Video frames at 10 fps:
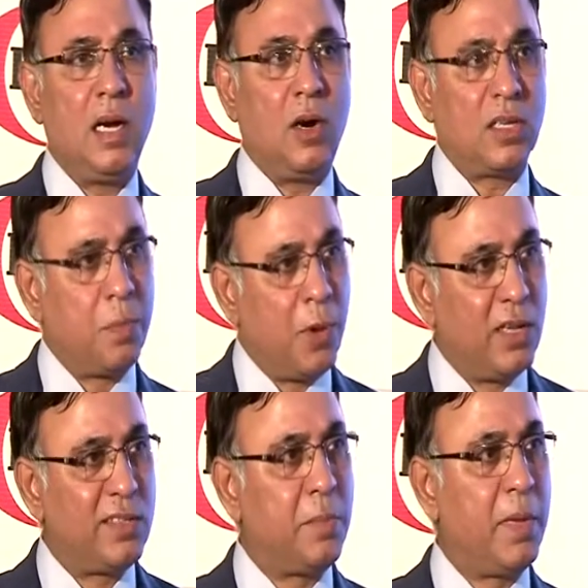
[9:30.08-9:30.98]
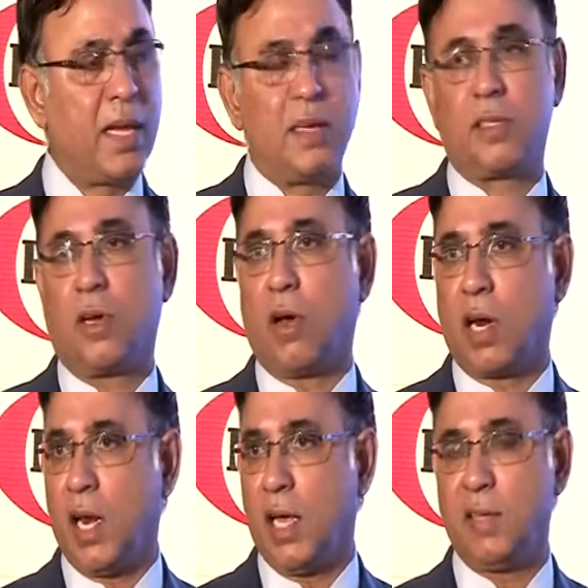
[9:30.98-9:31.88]
or the policymakers
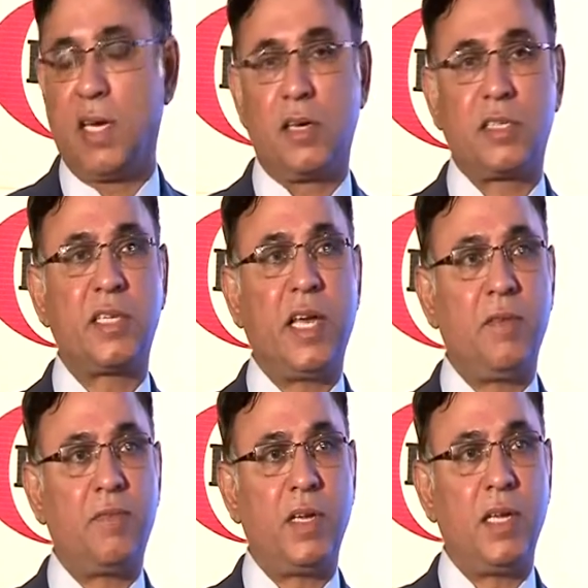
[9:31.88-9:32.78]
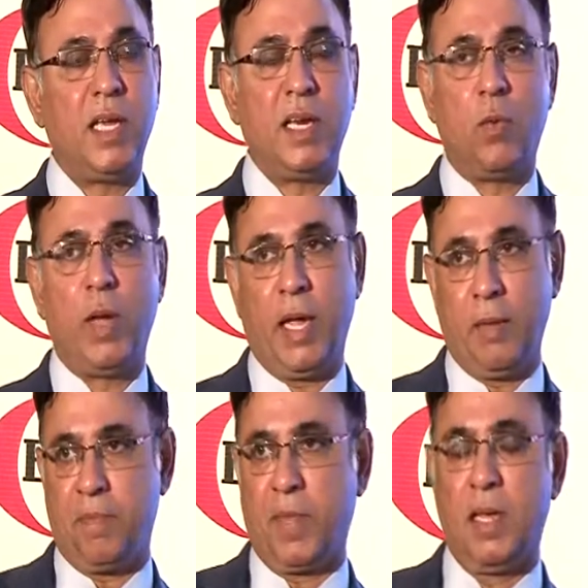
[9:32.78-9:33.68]
organizing ourselves in a
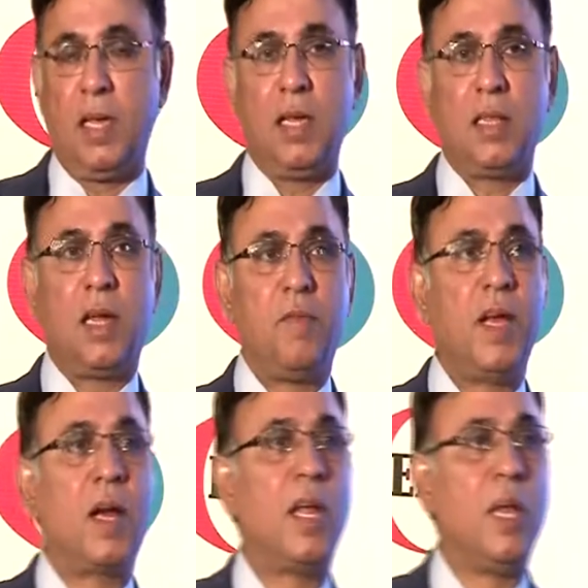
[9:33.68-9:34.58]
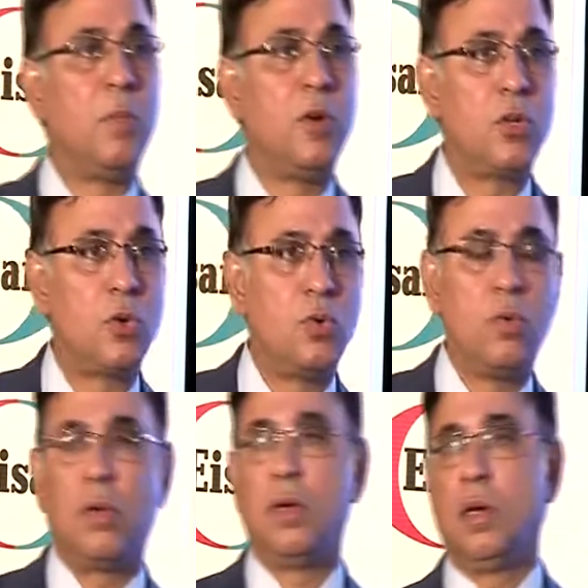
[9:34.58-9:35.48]
way that we are able to
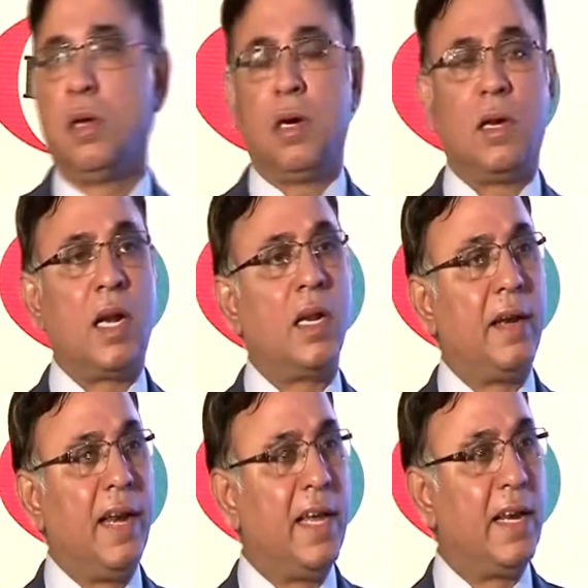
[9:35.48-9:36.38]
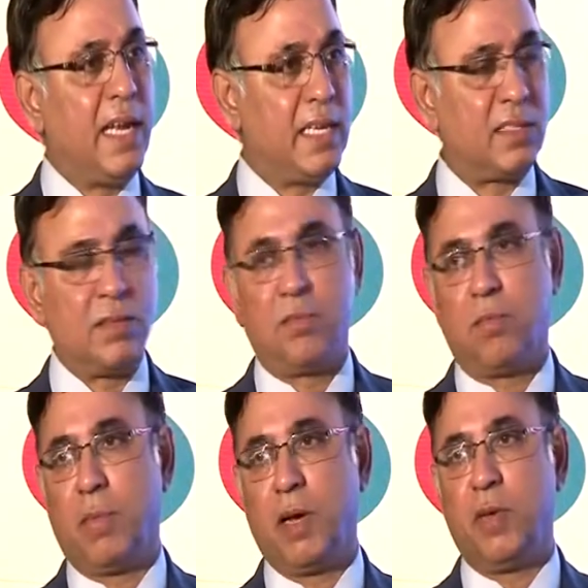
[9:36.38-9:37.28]
run a relay race
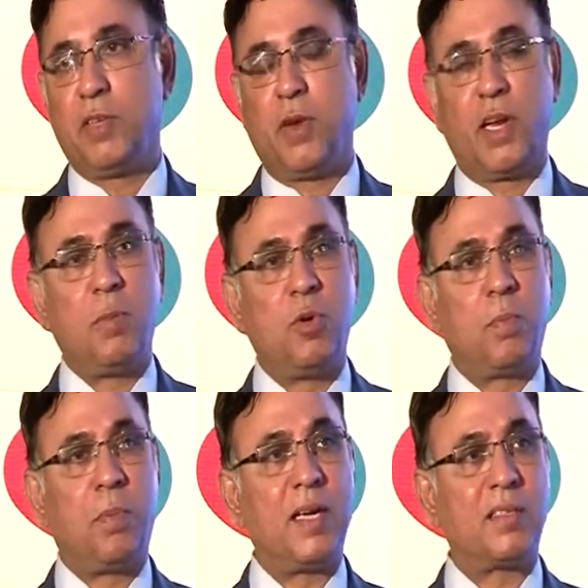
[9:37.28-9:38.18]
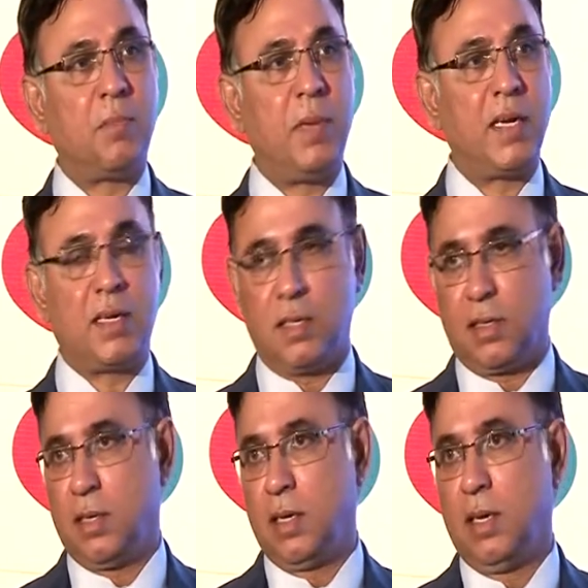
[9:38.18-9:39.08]
by which we are able to pass the baton
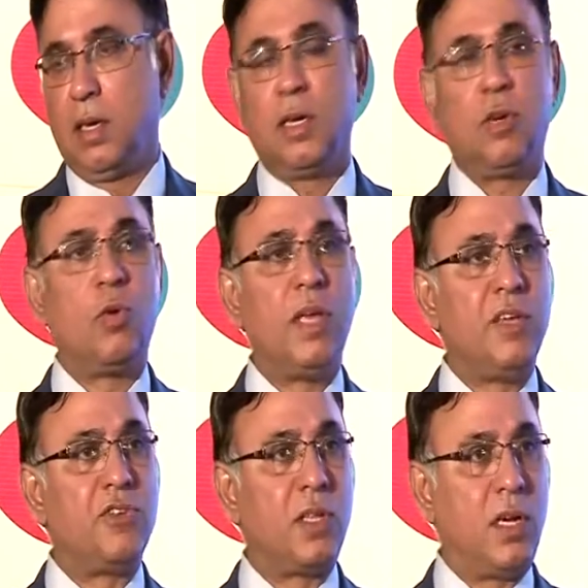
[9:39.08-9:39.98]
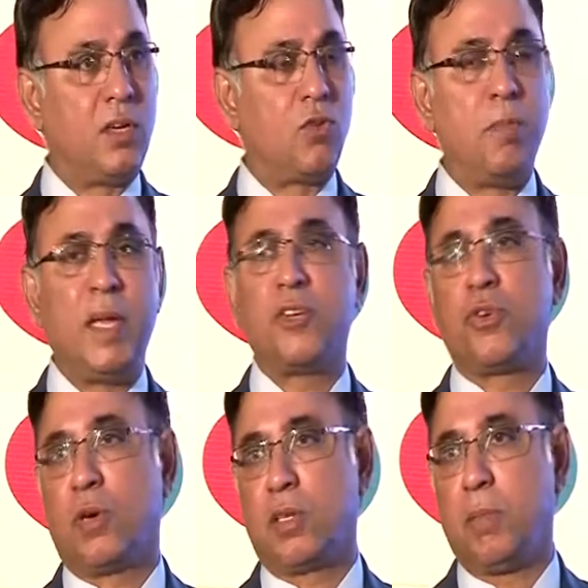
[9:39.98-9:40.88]
to each other to make
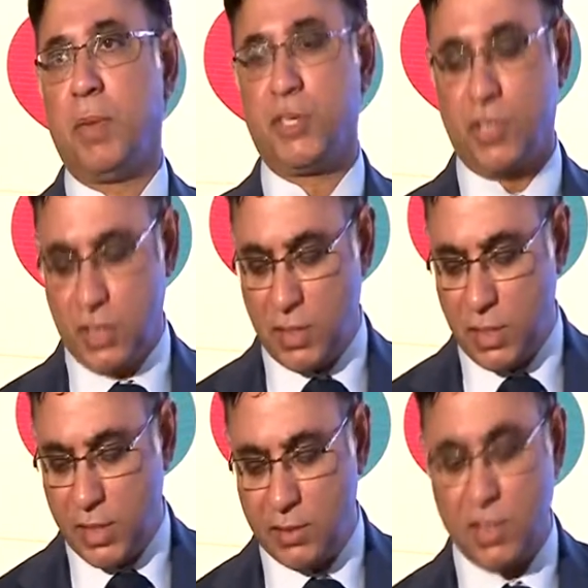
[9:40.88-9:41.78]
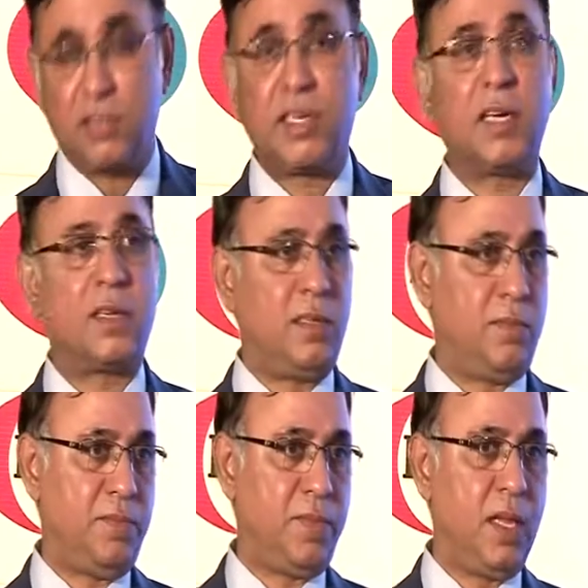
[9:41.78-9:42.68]
sure the patient is at the center,
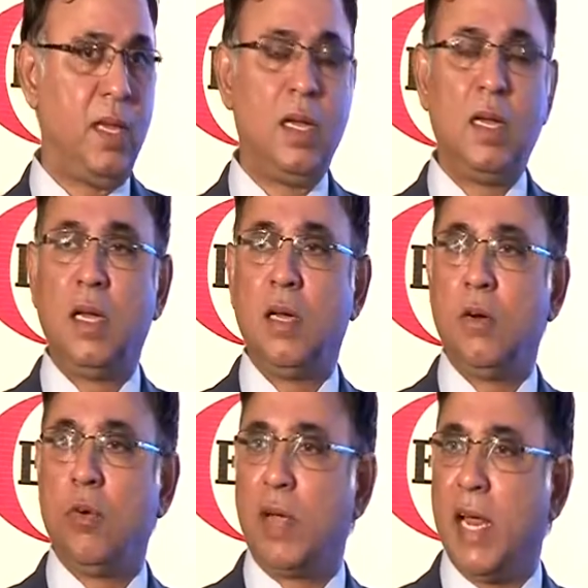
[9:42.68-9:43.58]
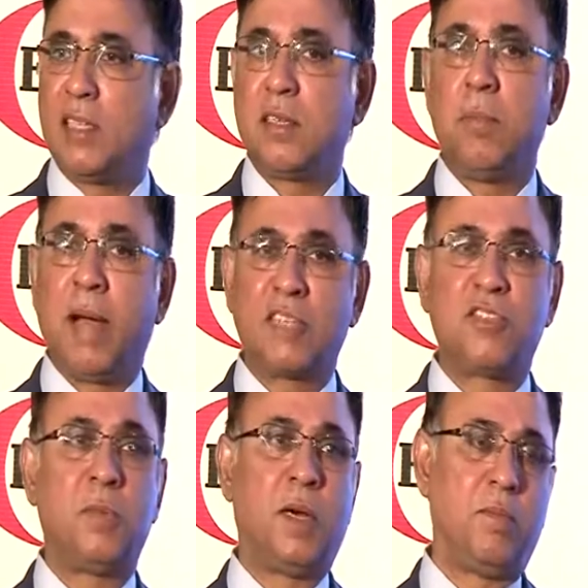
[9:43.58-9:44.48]
who gets a
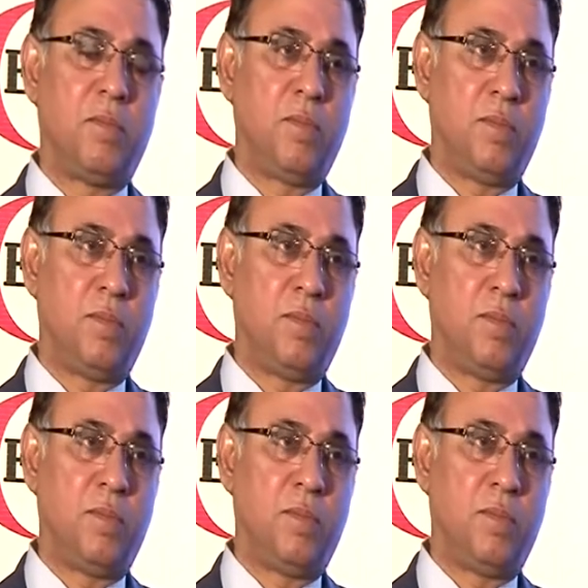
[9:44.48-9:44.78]
maximum